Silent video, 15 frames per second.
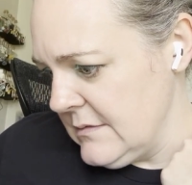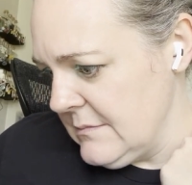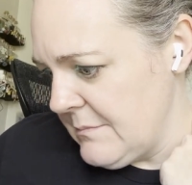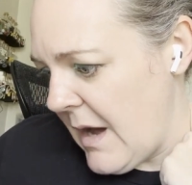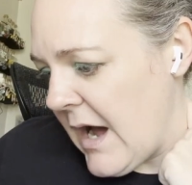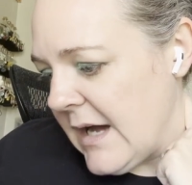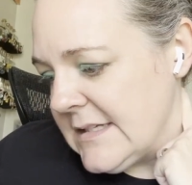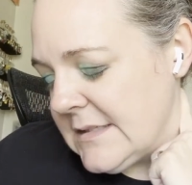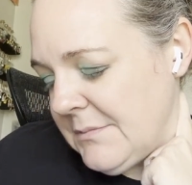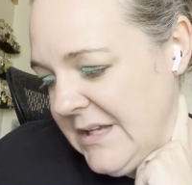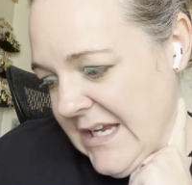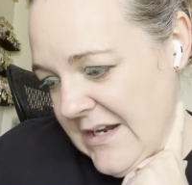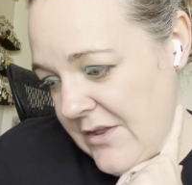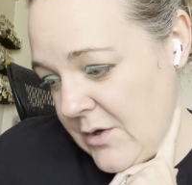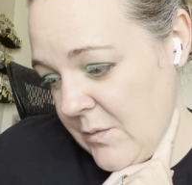
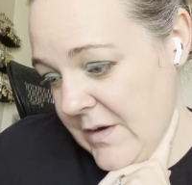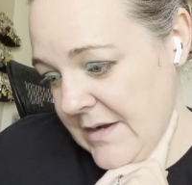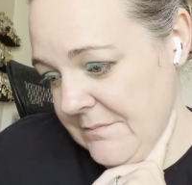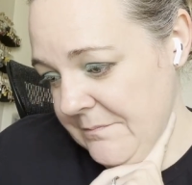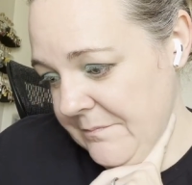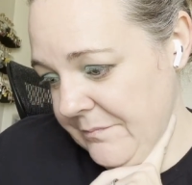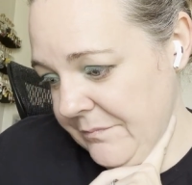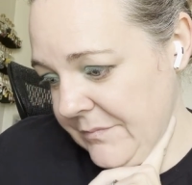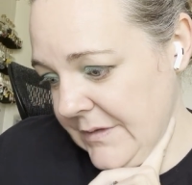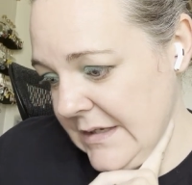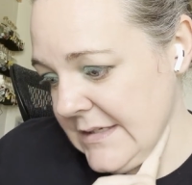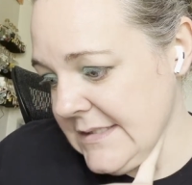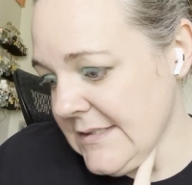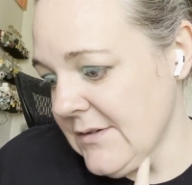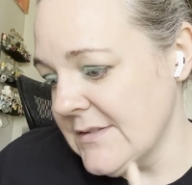possibly another one,
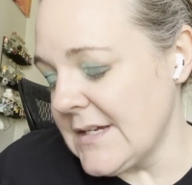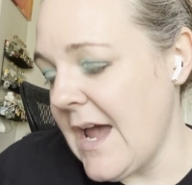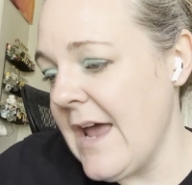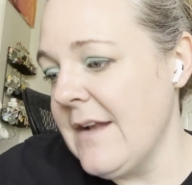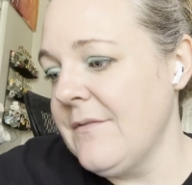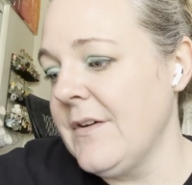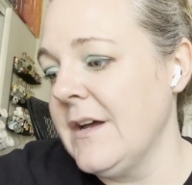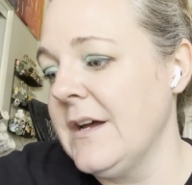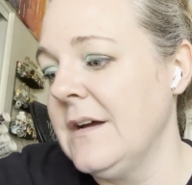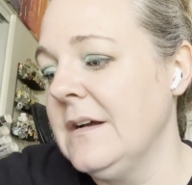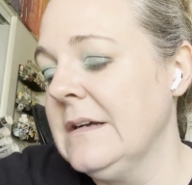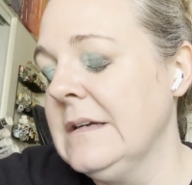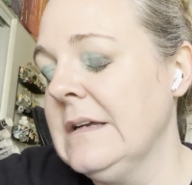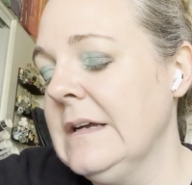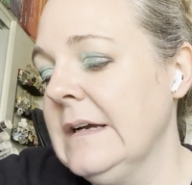so it's kind of a
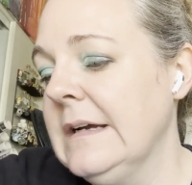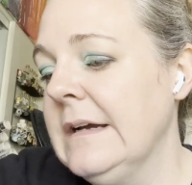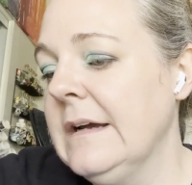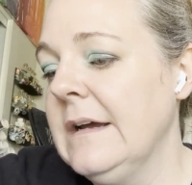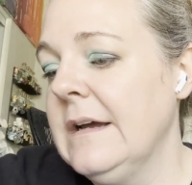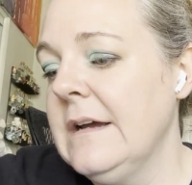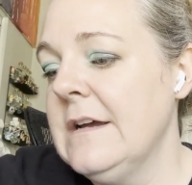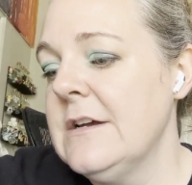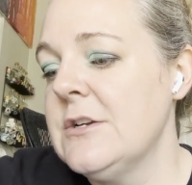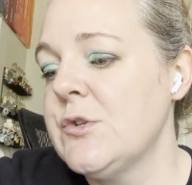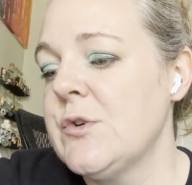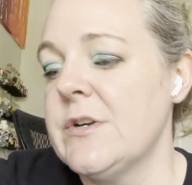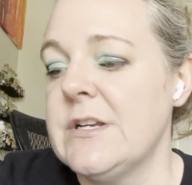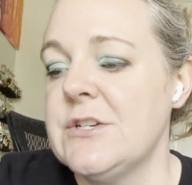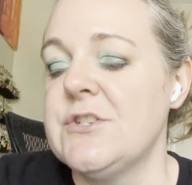
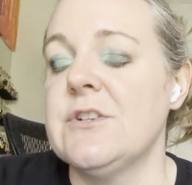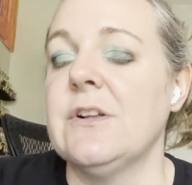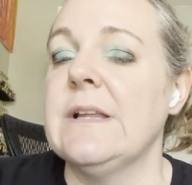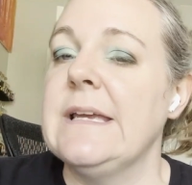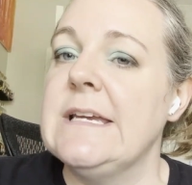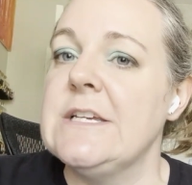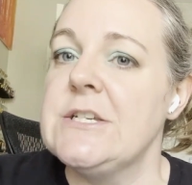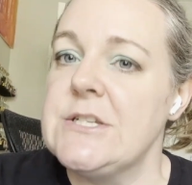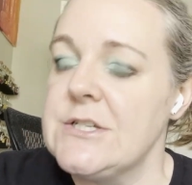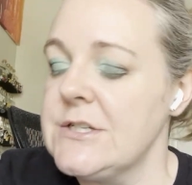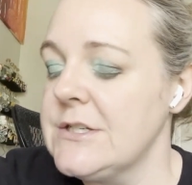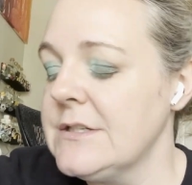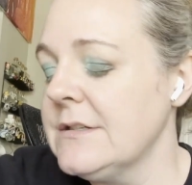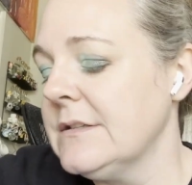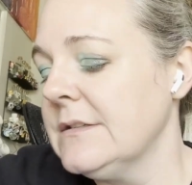traditional-ish